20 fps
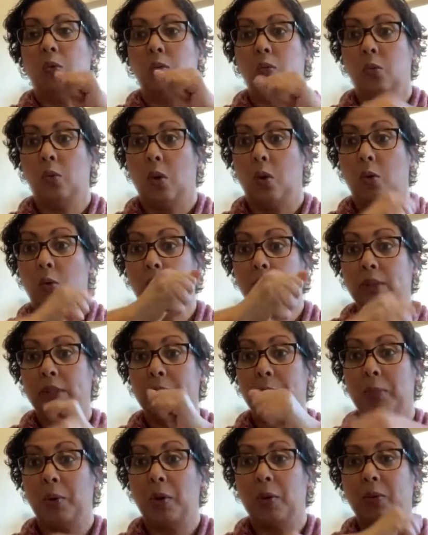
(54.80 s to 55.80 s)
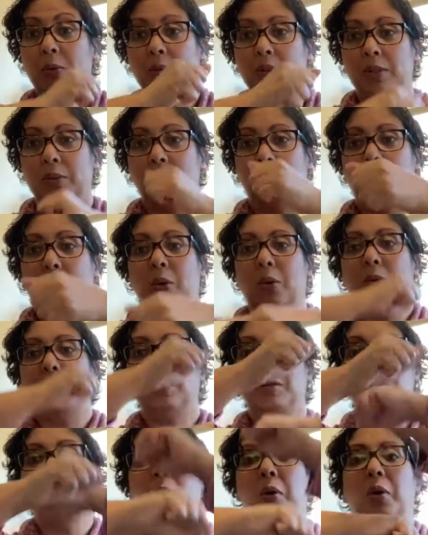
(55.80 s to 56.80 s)
Roly
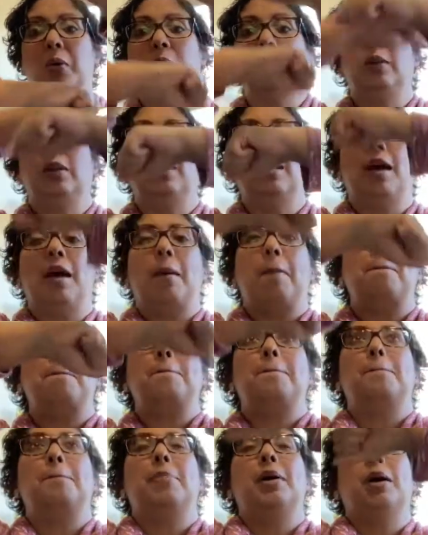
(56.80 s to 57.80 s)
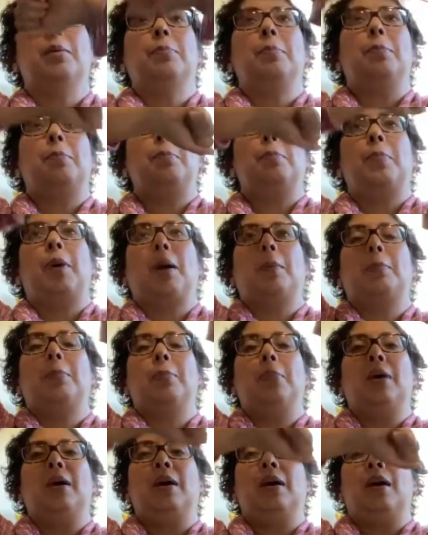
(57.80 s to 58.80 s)
poly, up, up, up.
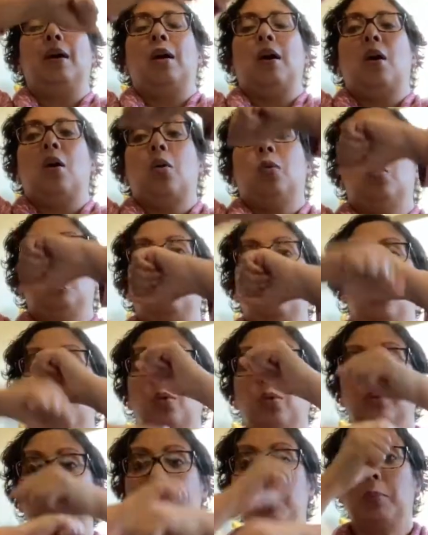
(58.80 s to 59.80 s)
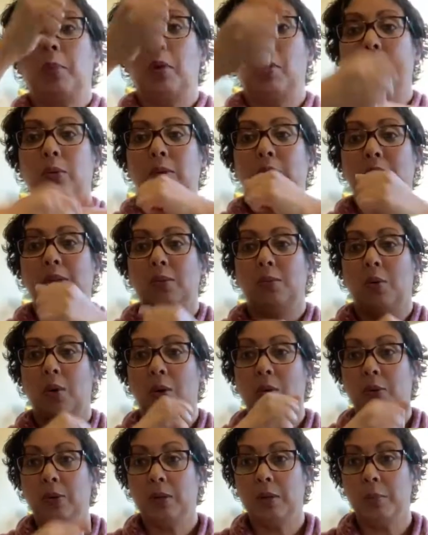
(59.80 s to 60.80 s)
Roly poly,
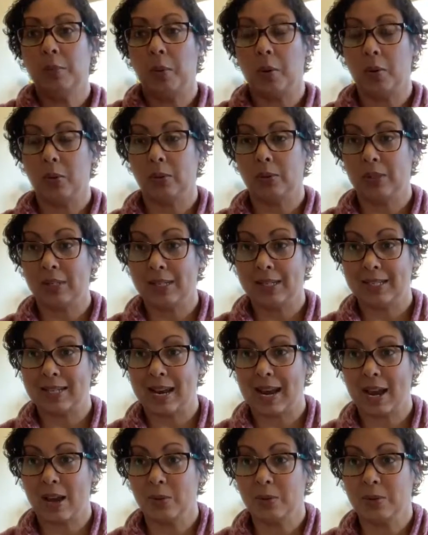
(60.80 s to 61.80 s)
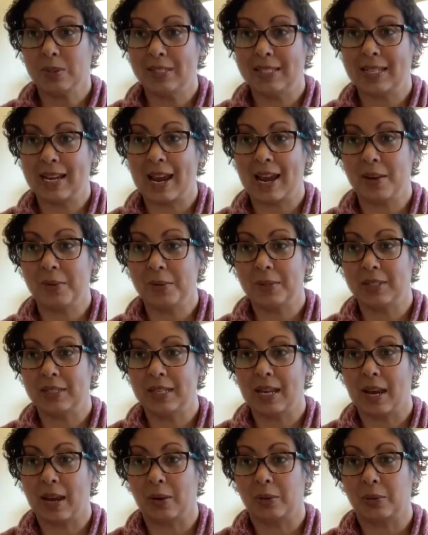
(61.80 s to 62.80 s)
down, down,
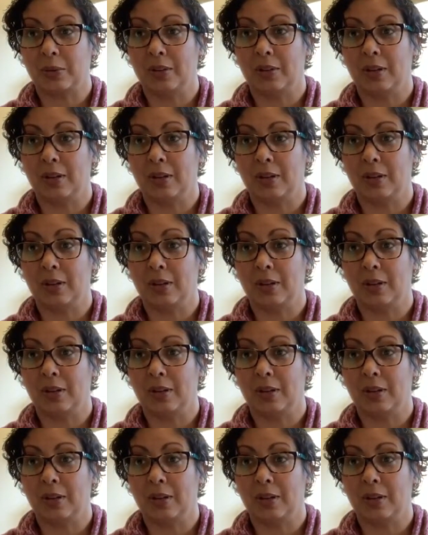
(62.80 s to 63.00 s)
down.